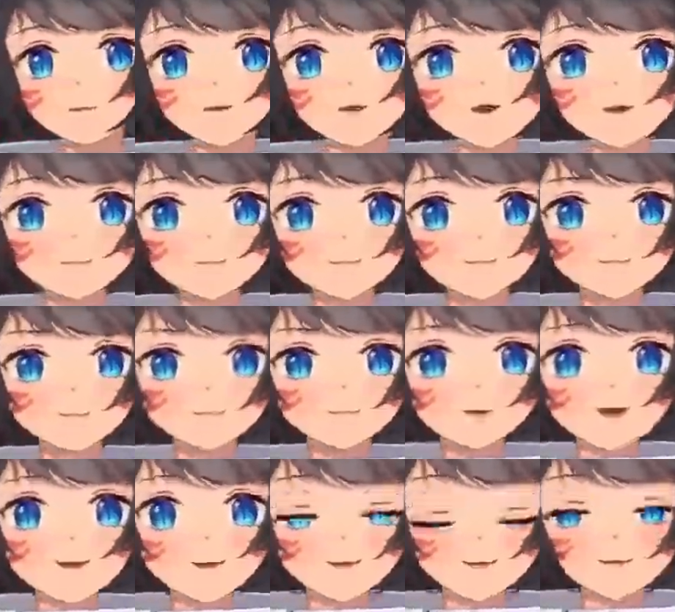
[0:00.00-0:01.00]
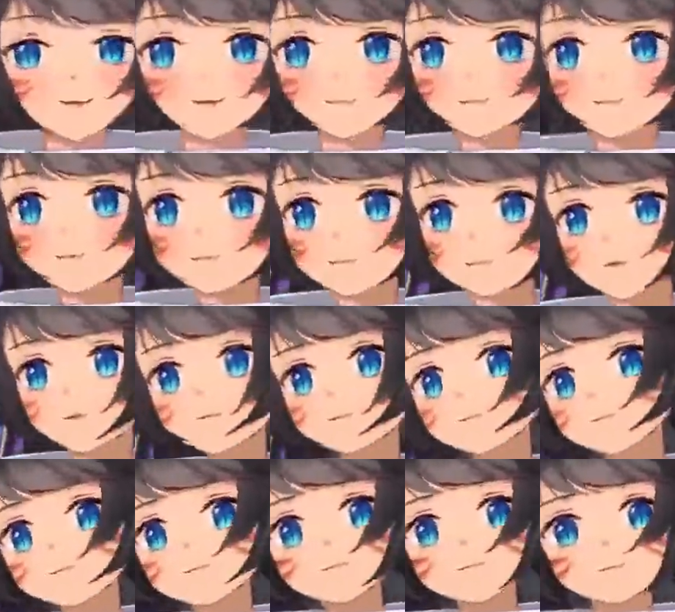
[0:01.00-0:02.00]
infested with
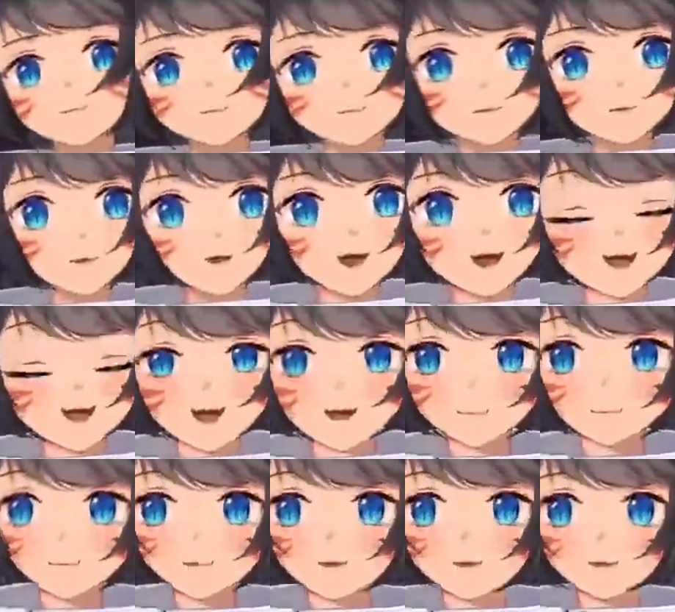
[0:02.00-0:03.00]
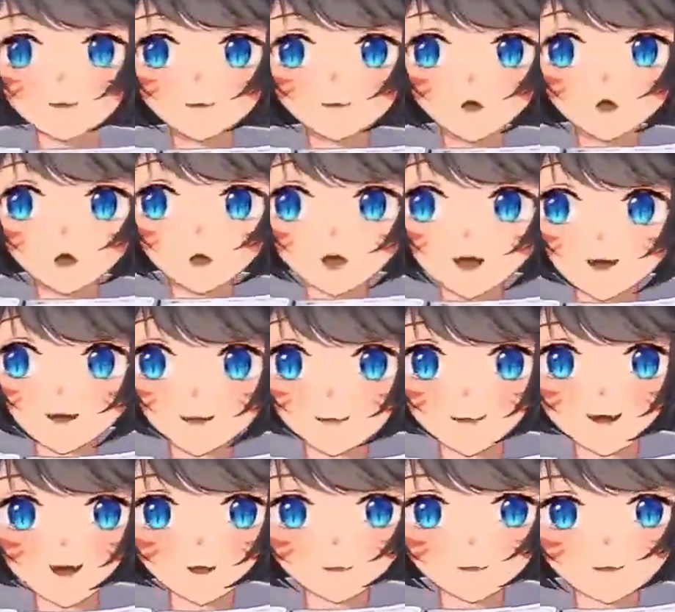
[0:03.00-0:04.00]
roaches, dude. I have no idea
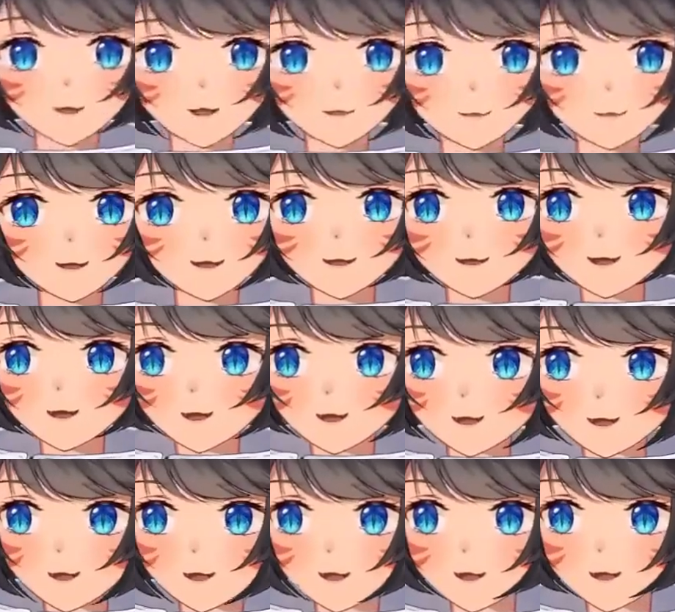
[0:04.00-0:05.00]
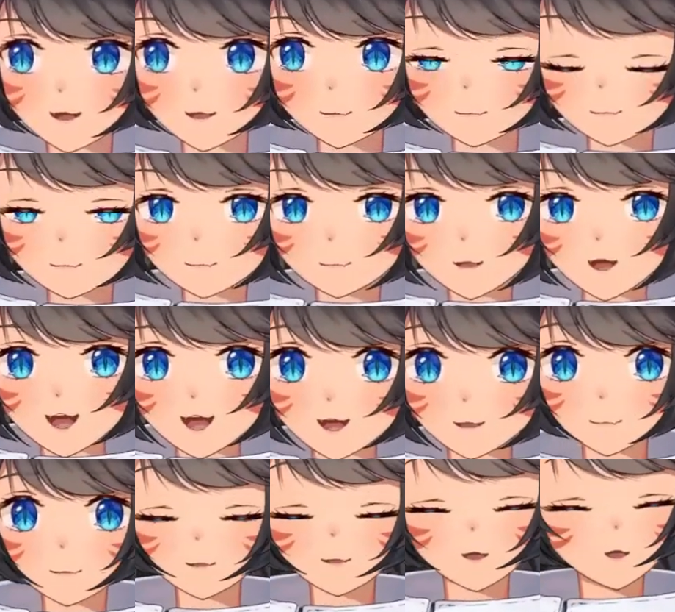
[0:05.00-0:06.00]
how it got like that. I have
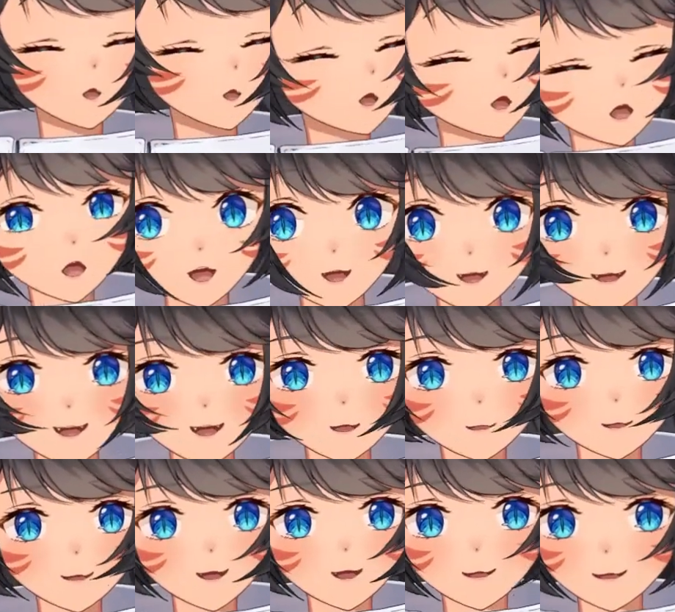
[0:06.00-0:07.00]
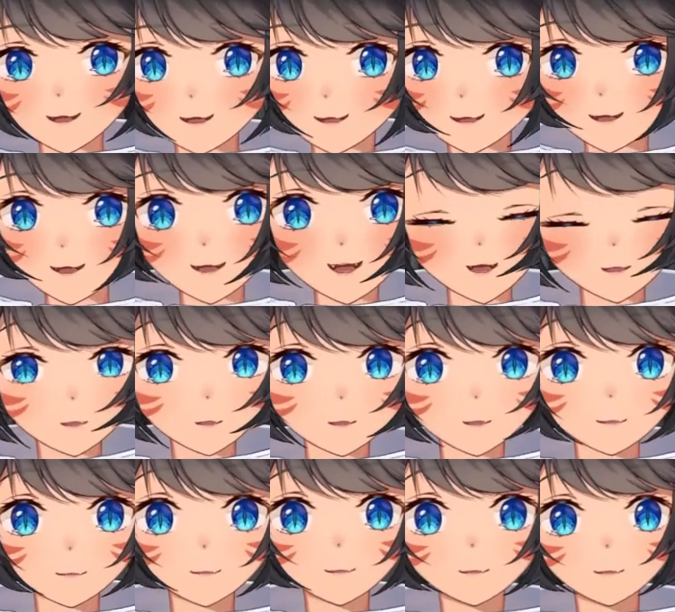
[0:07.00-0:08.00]
no idea how it got like that. It was,
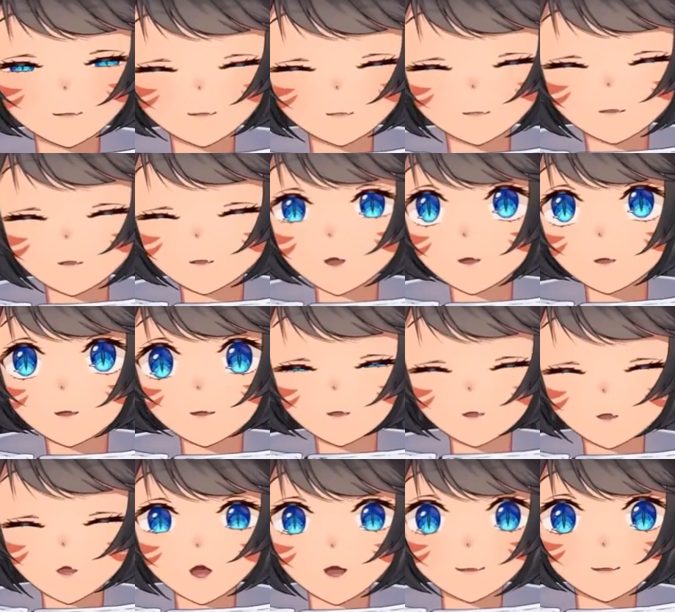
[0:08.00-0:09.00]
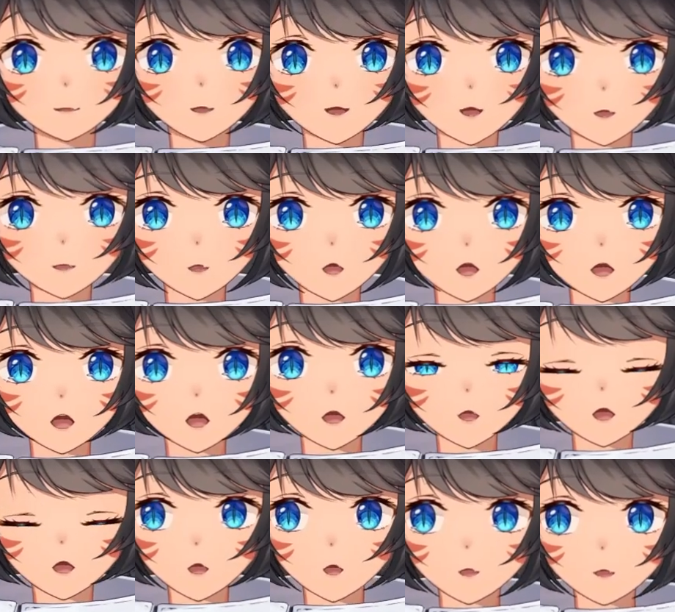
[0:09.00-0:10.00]
dude, it was driving me up a
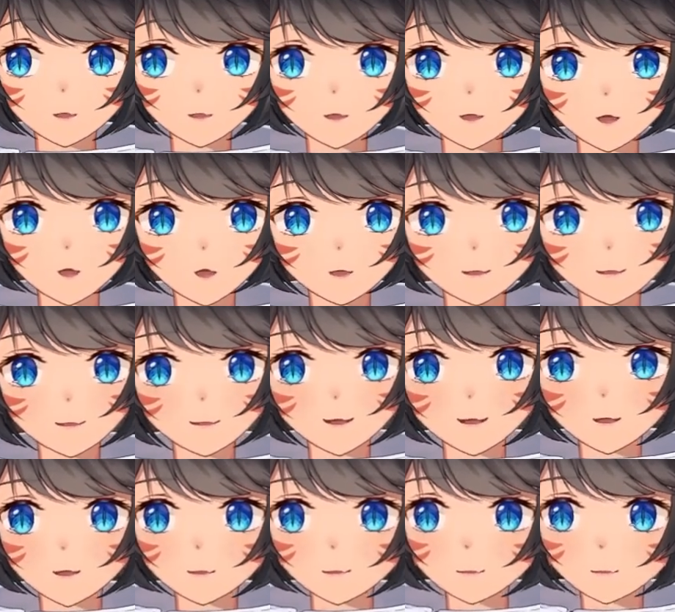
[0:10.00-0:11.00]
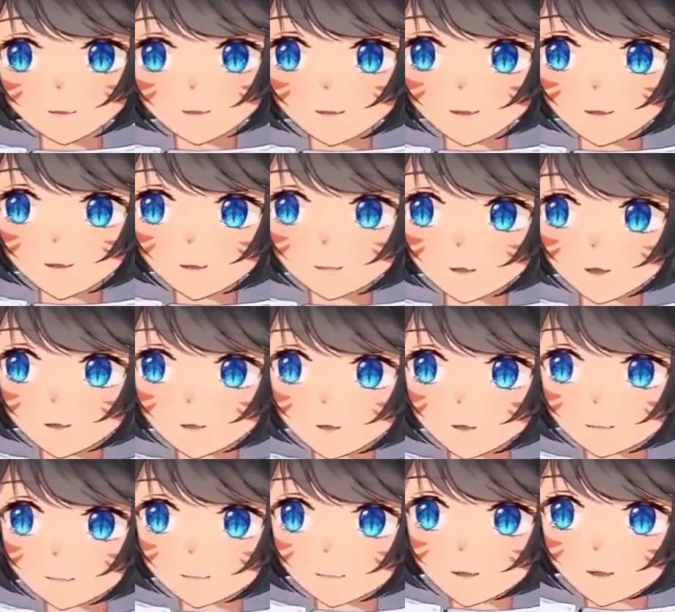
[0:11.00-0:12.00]
wall because like like our
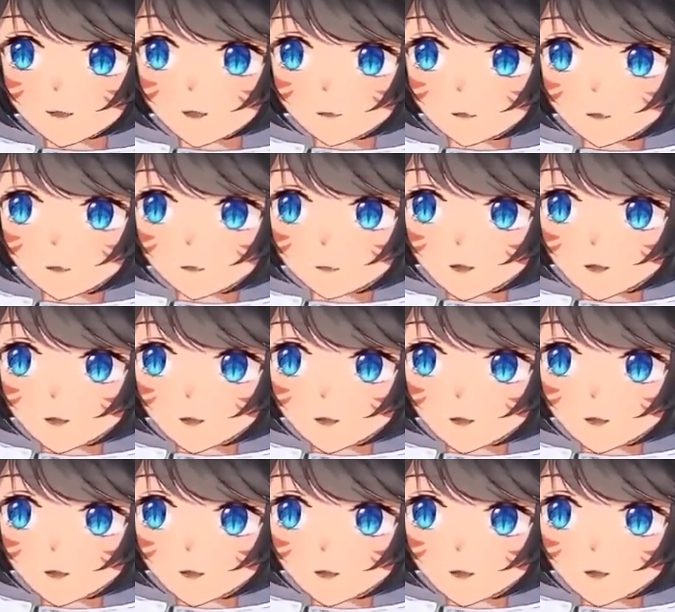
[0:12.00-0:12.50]
fucking apartment